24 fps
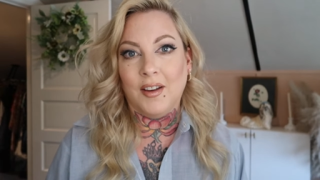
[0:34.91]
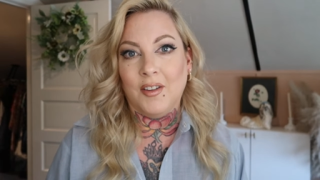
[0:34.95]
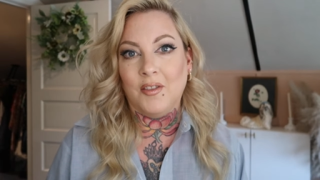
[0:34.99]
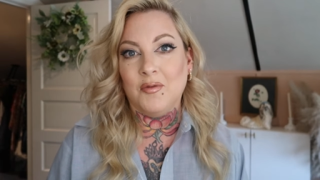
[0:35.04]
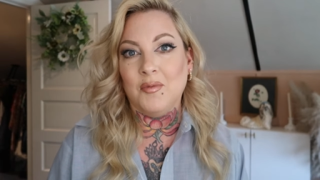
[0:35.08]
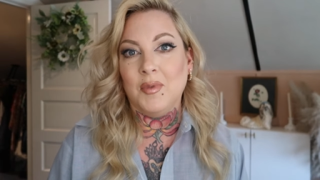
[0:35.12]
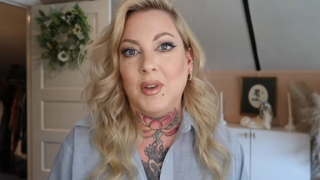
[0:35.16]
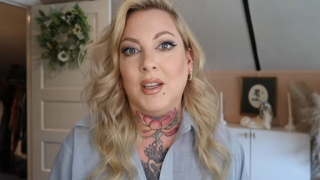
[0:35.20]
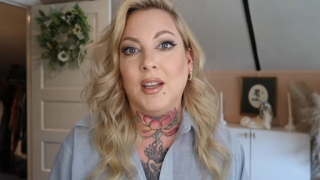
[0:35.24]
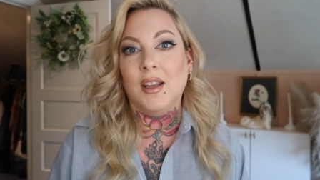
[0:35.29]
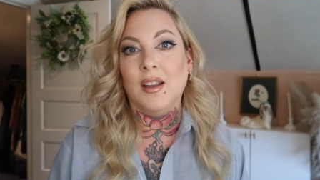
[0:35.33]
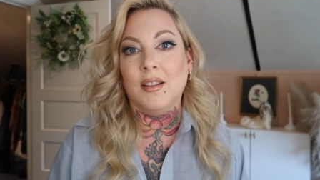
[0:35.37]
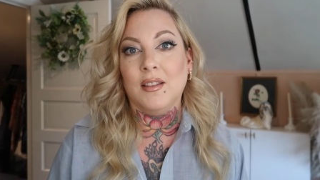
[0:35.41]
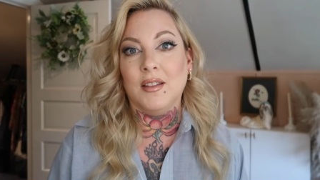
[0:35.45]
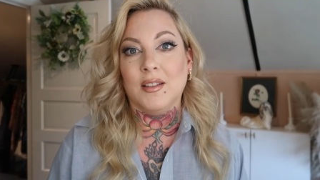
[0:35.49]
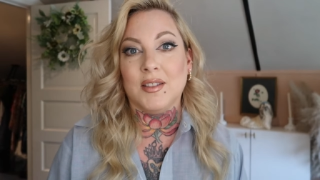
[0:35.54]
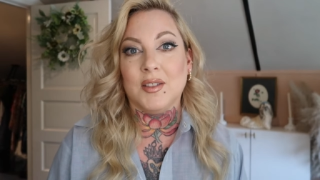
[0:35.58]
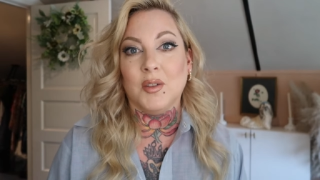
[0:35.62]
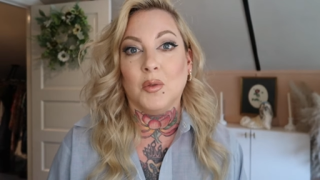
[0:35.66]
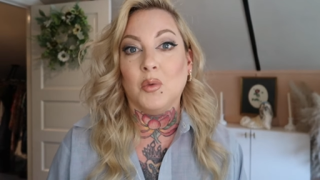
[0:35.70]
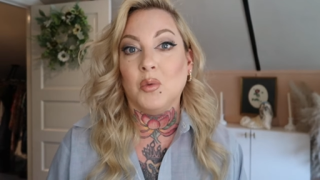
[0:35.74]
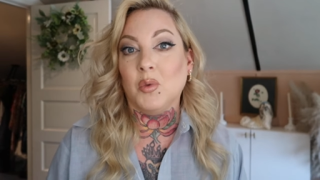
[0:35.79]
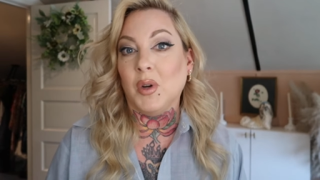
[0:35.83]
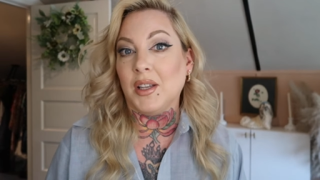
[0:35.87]
of making
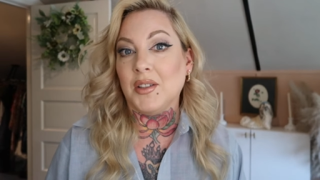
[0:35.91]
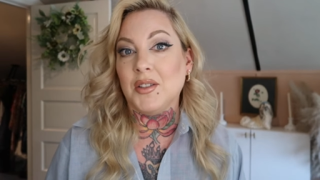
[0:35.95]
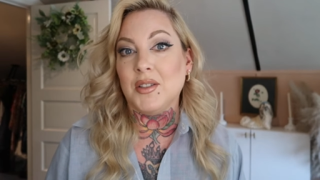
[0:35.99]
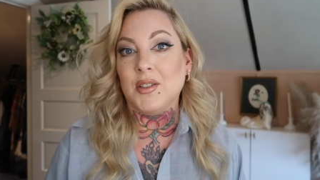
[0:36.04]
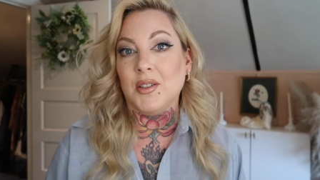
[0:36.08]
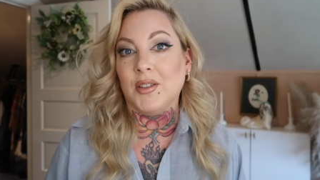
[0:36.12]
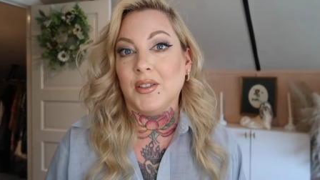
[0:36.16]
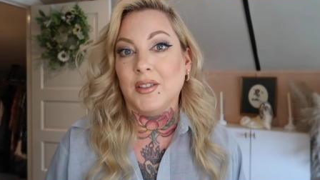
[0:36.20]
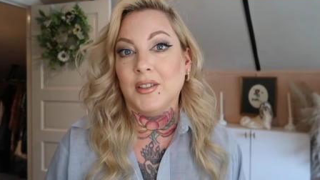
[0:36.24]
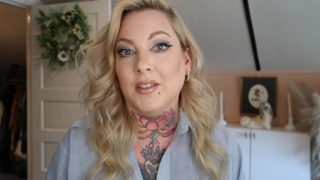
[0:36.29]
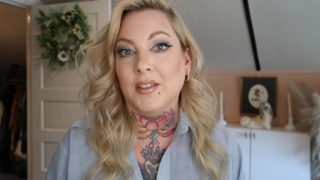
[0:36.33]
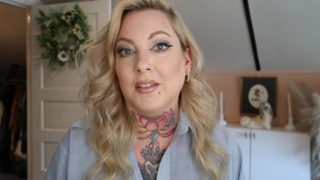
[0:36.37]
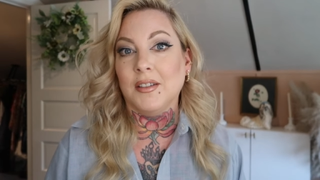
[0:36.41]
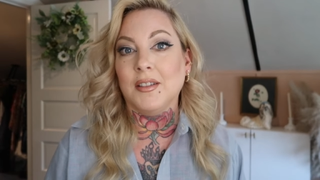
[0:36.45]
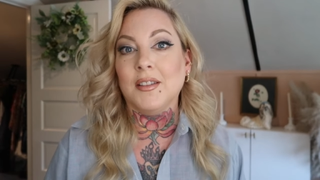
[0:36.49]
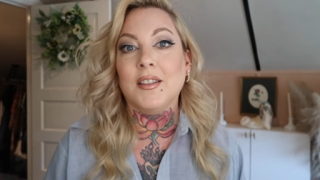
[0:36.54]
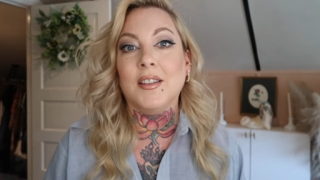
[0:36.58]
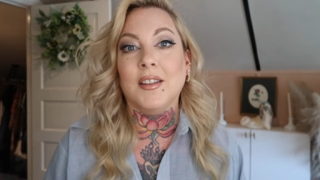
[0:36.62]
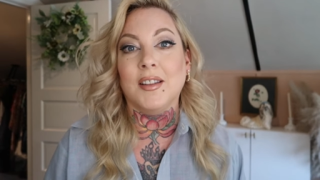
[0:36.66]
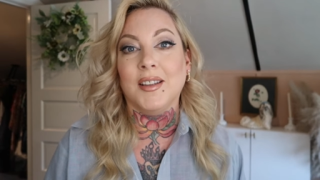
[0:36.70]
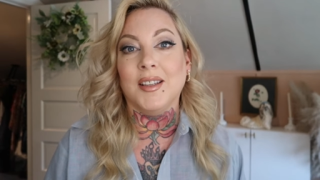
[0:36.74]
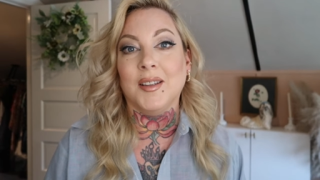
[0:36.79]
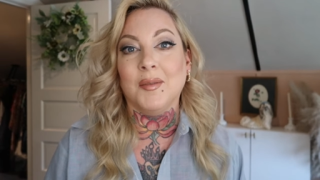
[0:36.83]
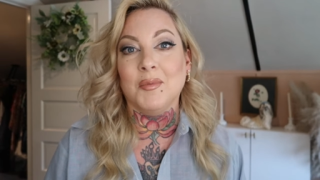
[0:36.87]
this a Western
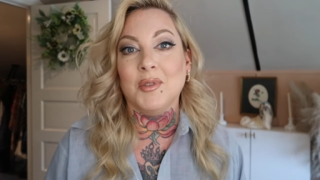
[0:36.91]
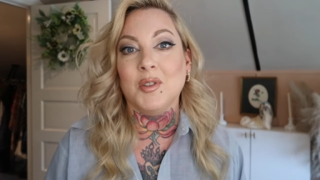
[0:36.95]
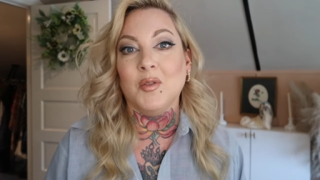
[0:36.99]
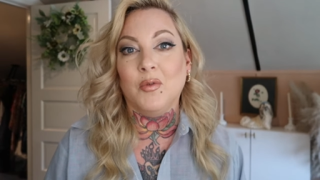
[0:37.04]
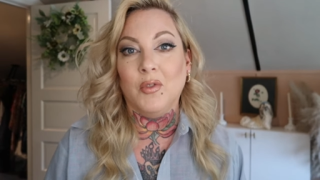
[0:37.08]
themed